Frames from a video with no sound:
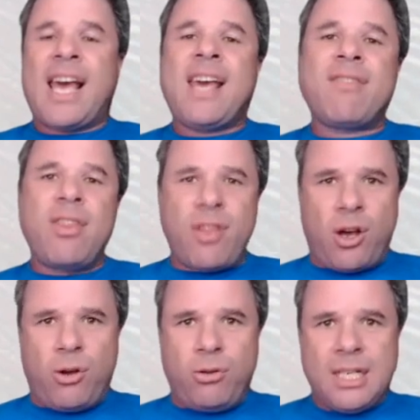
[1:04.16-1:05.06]
even
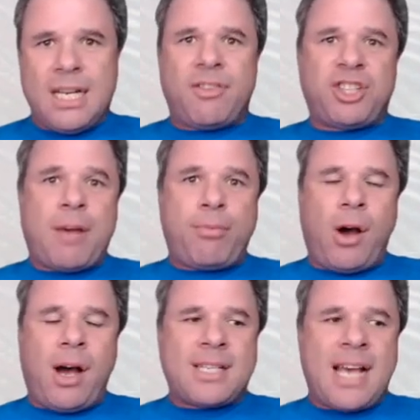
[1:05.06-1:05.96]
though the share
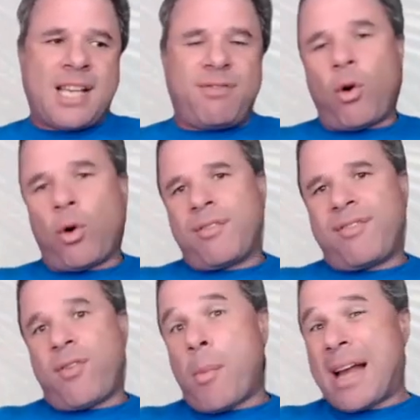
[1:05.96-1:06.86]
price has fallen
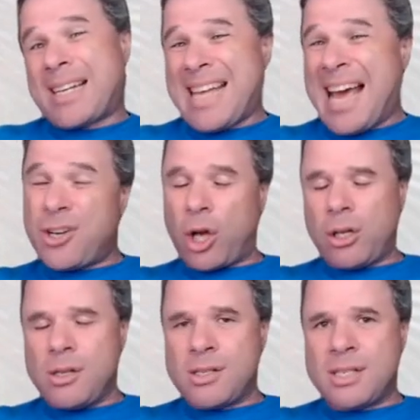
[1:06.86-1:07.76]
from
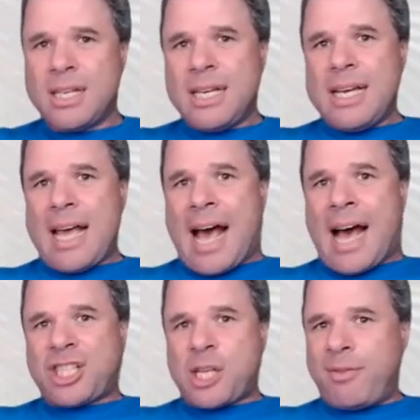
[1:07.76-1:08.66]
$10
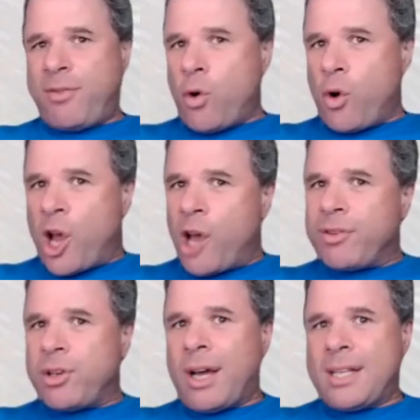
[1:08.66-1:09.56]
just before
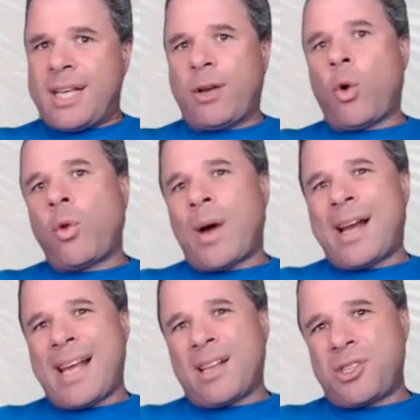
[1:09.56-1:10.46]
COVID-19 all the way
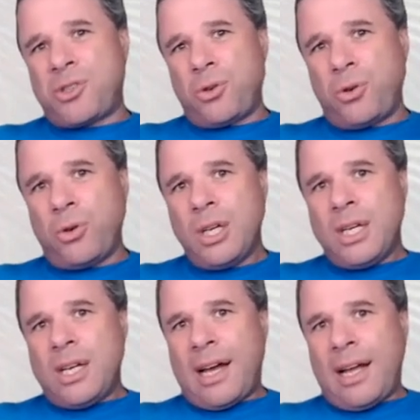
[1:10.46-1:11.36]
down to
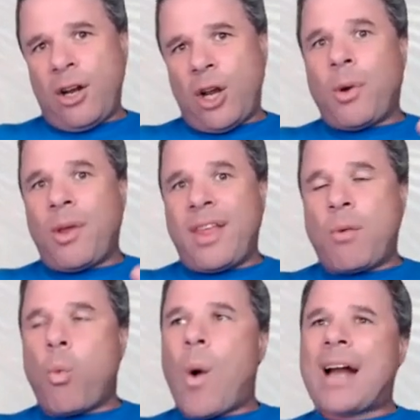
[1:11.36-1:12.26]
lower
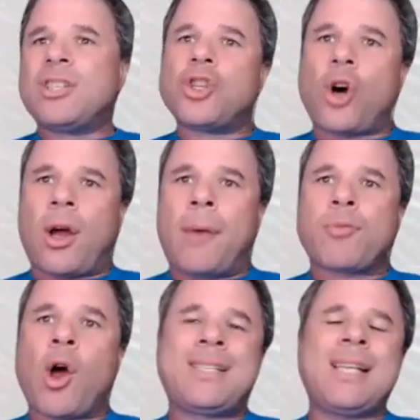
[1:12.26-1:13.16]
than $1,
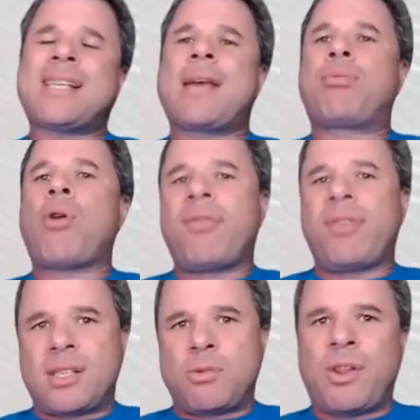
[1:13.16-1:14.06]
I did take
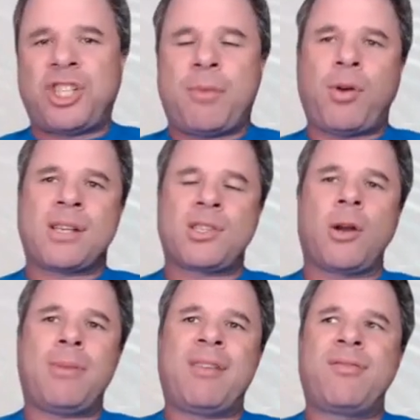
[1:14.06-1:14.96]
profits when the share price got
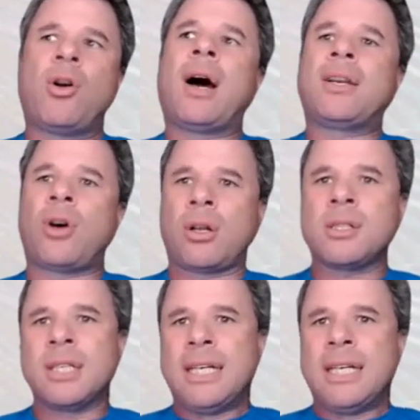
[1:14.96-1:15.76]
above $9,